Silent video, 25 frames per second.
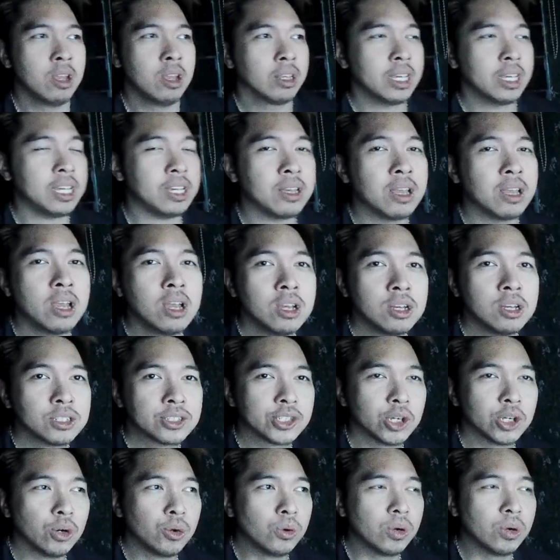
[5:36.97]
Okay.
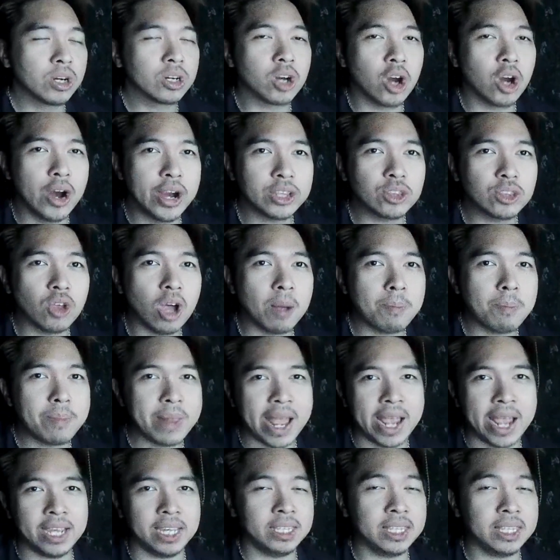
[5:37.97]
So we're going to
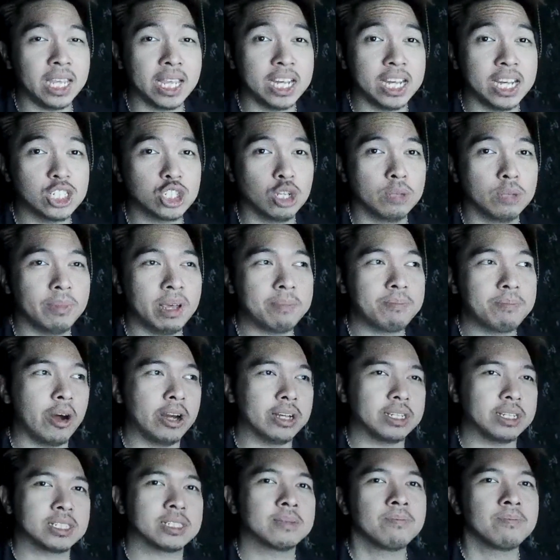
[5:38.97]
apply integration by
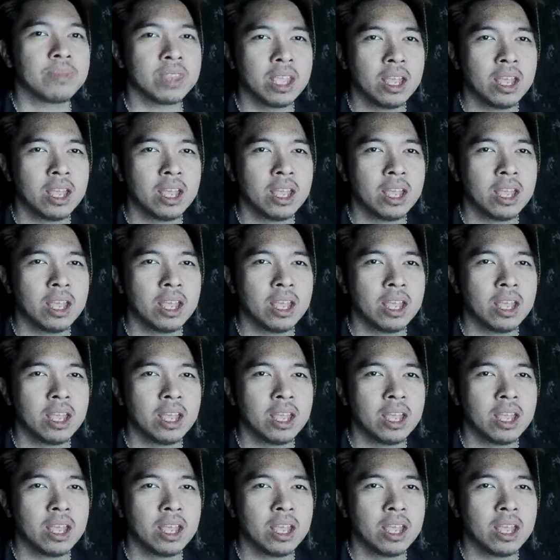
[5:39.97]
parts.